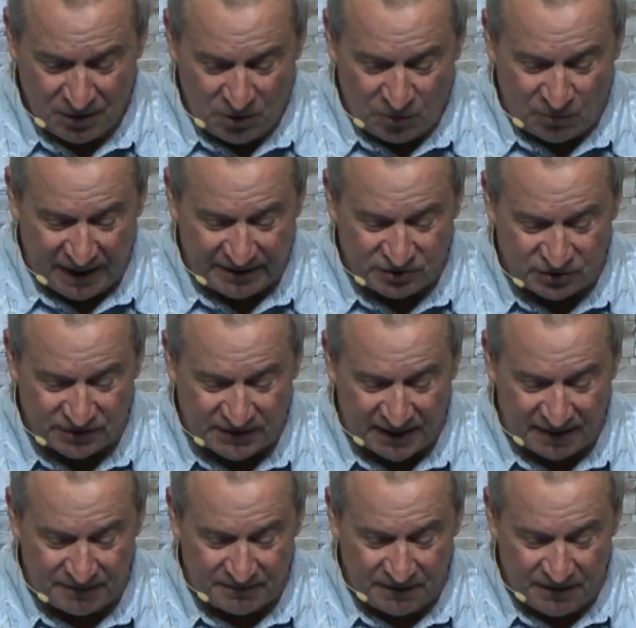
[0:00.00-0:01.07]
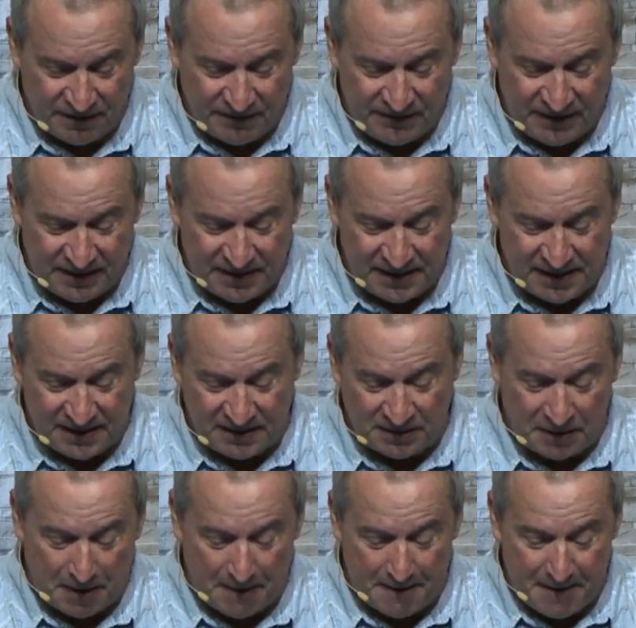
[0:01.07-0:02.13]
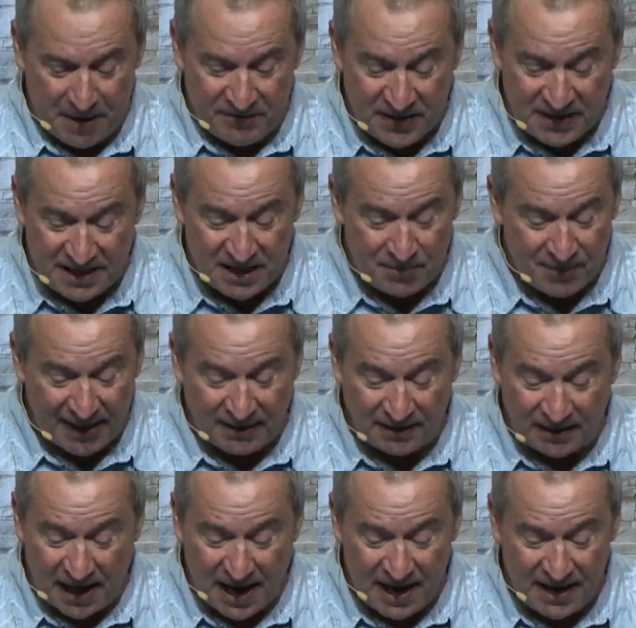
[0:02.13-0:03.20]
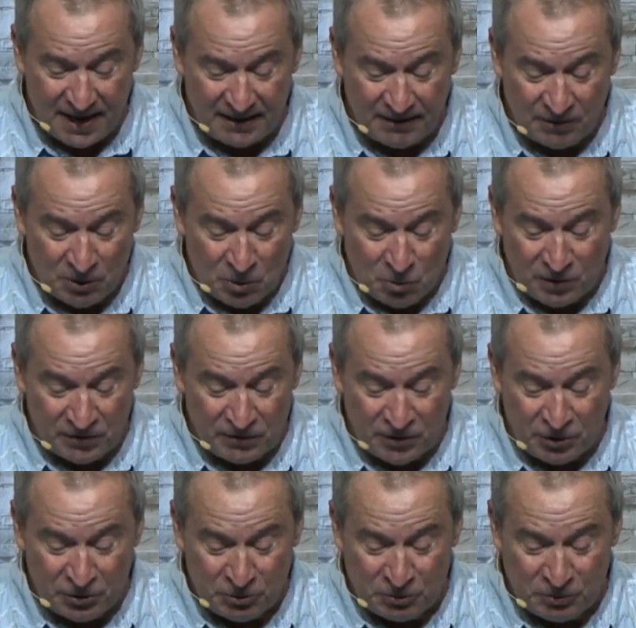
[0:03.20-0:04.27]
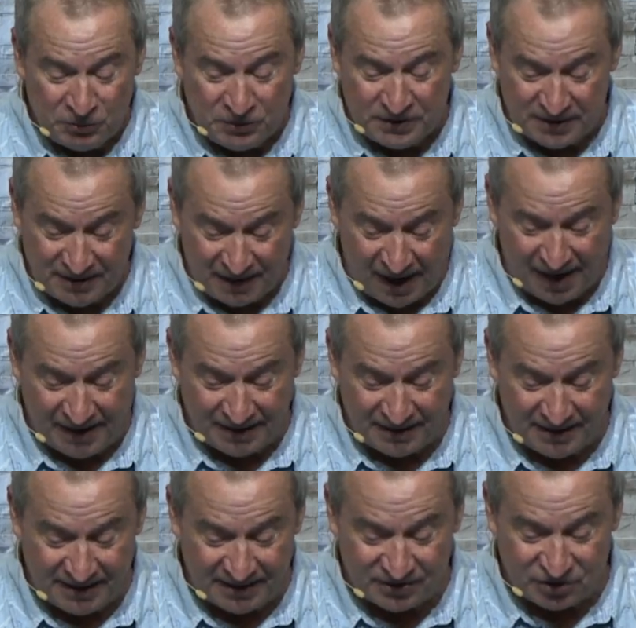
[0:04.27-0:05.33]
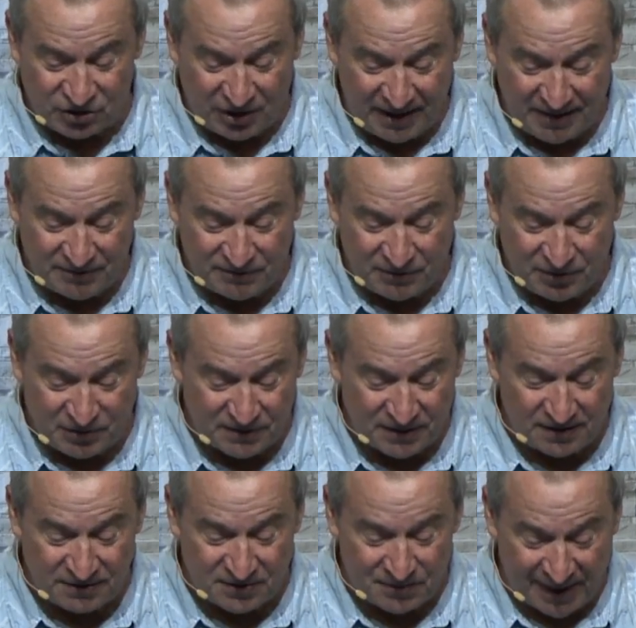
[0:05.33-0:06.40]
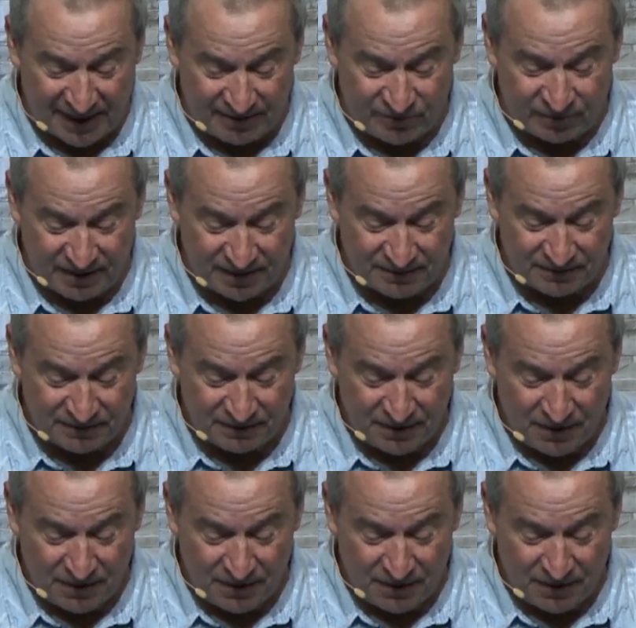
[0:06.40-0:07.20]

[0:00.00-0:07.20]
Rachel said, Then he then he may lie with you tonight in exchange for your son's mandrakes.